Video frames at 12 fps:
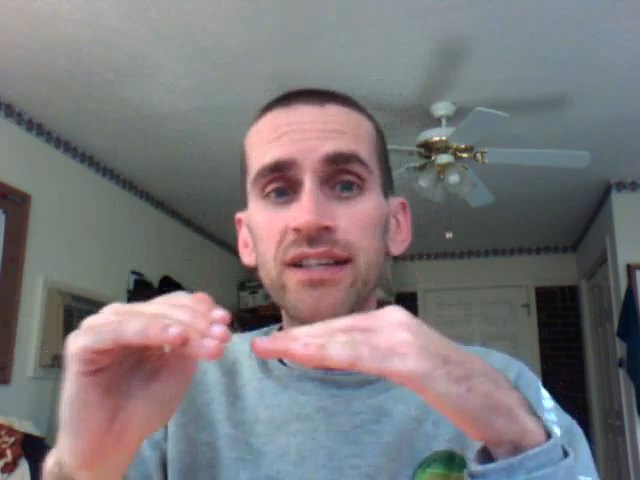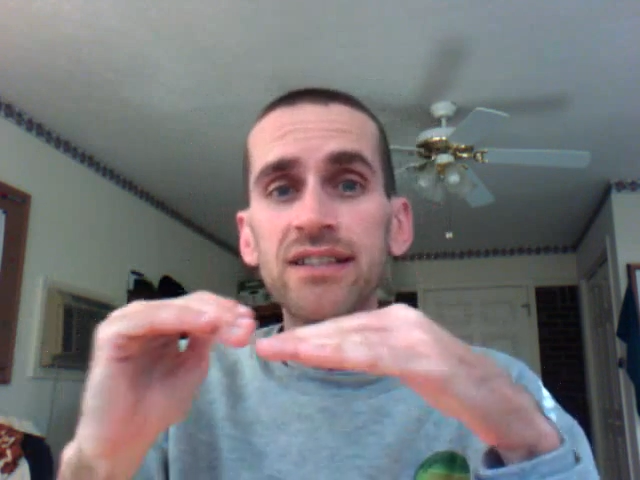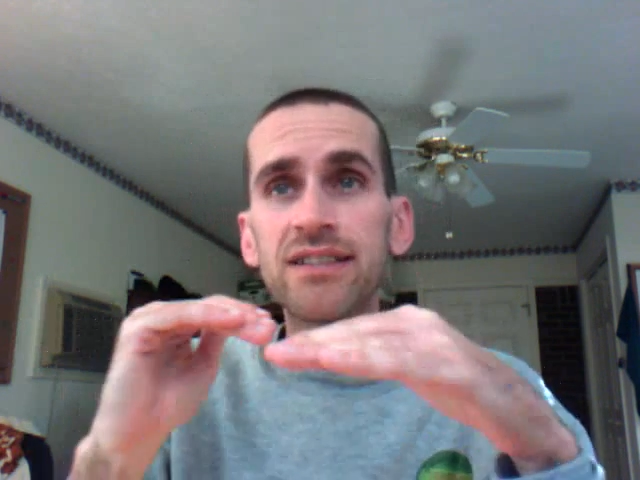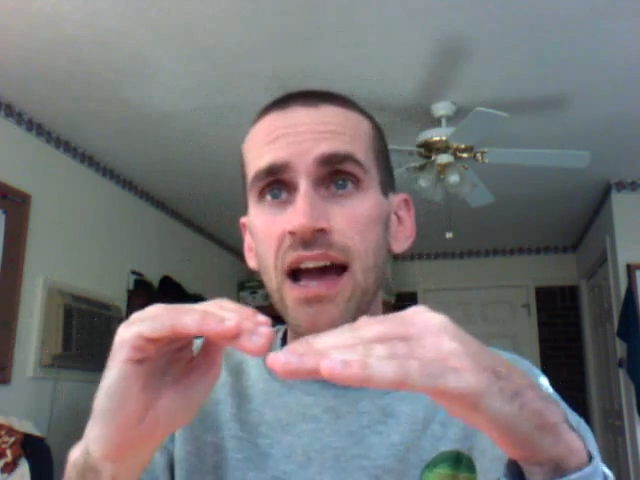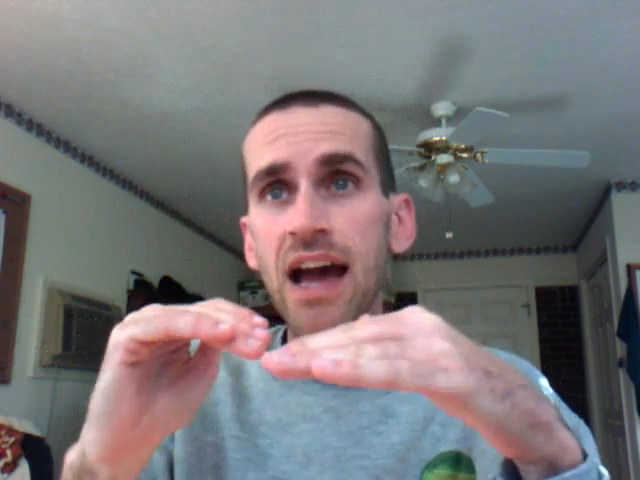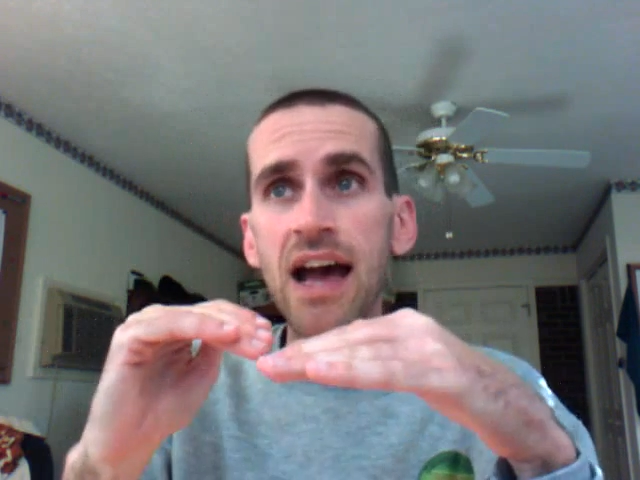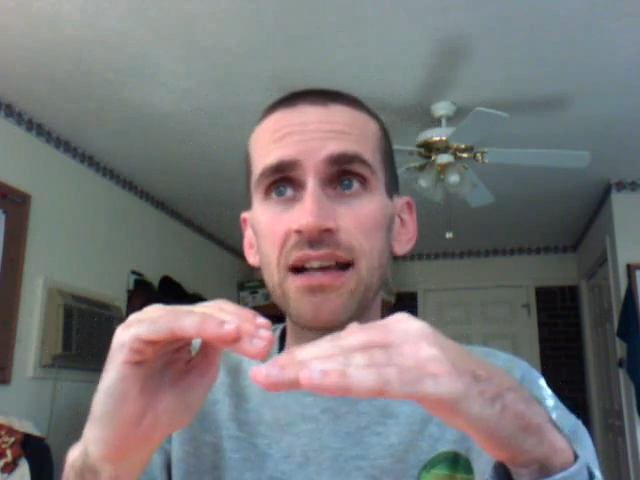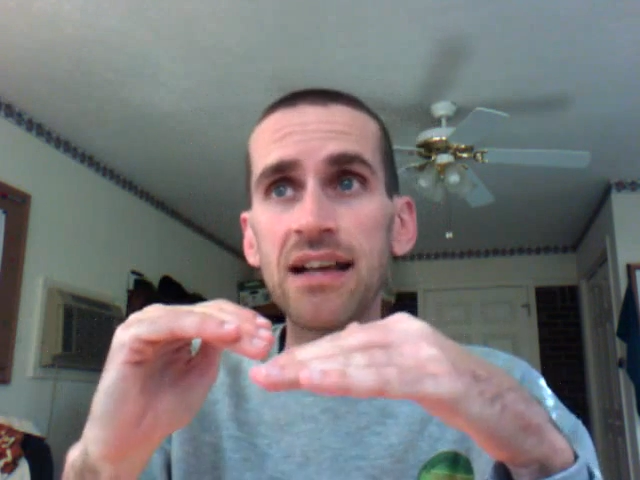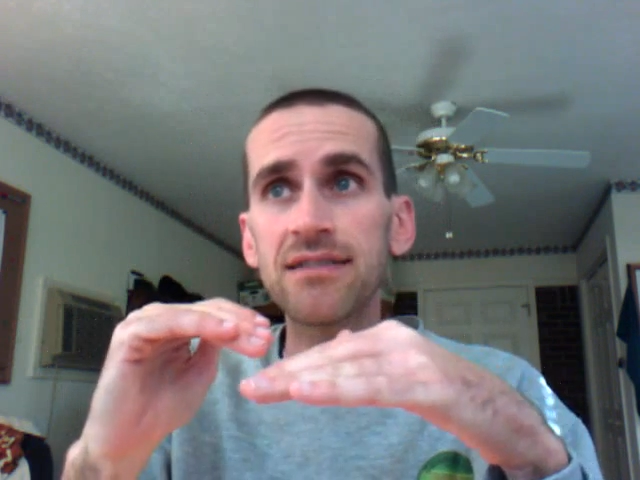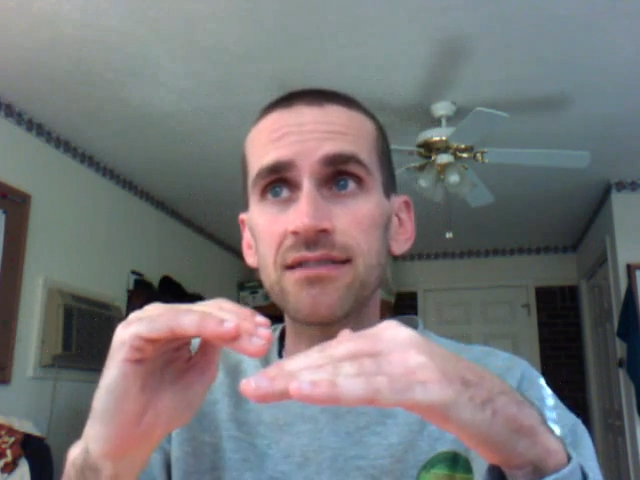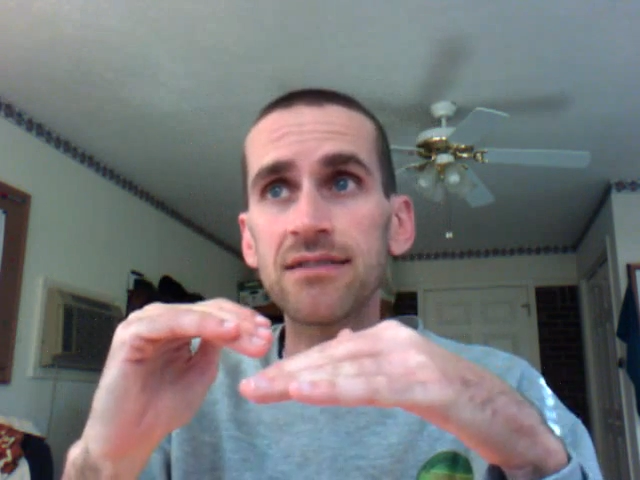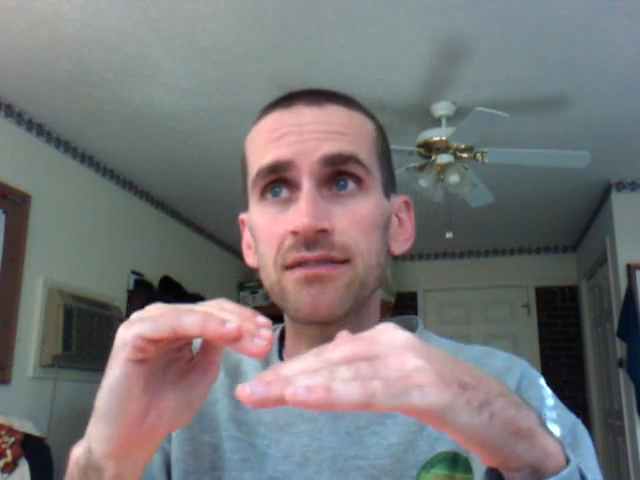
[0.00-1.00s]
of these
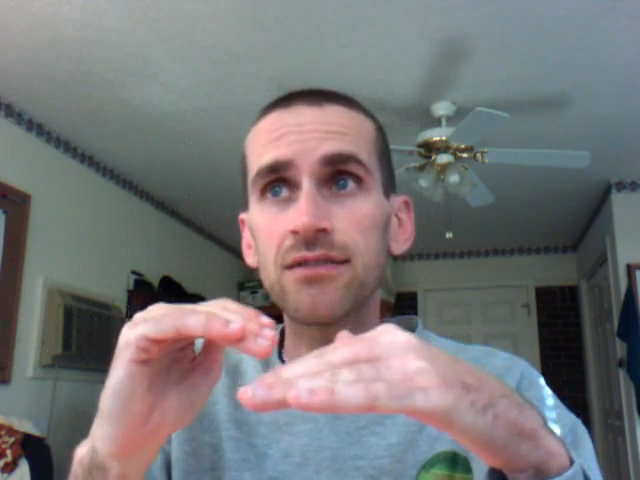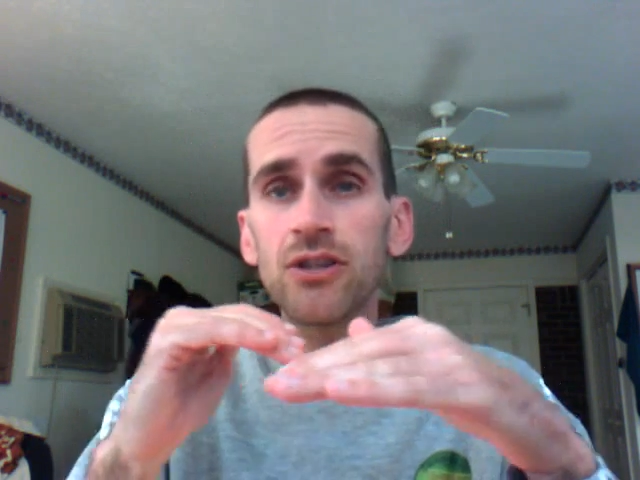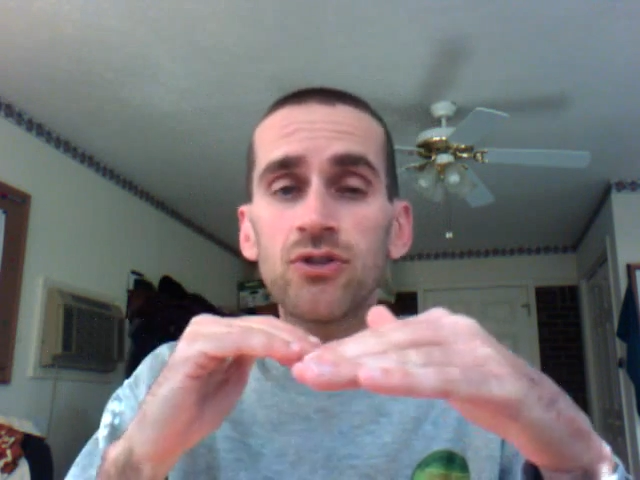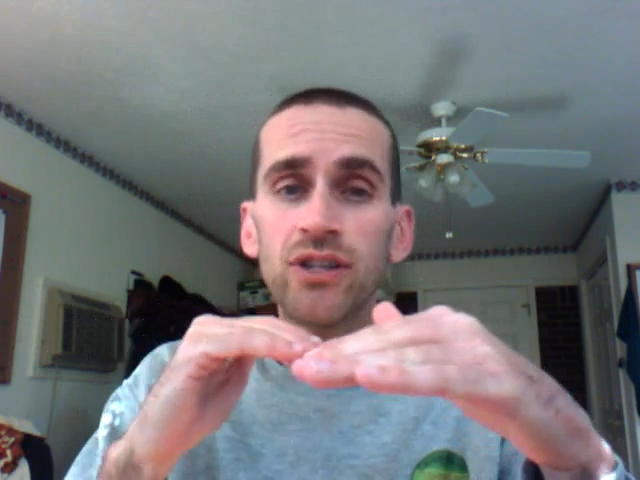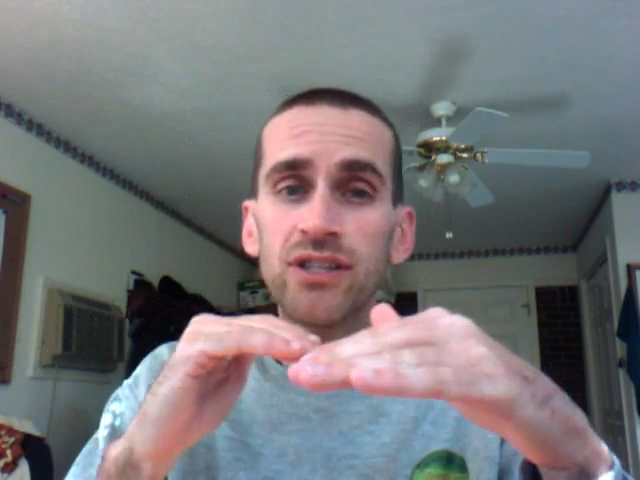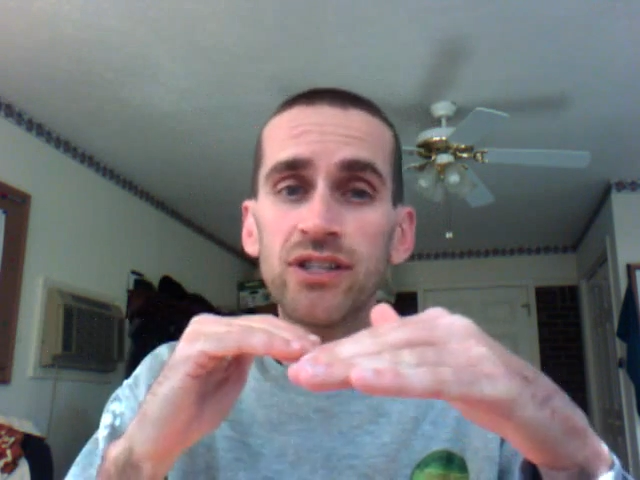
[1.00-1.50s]
guys does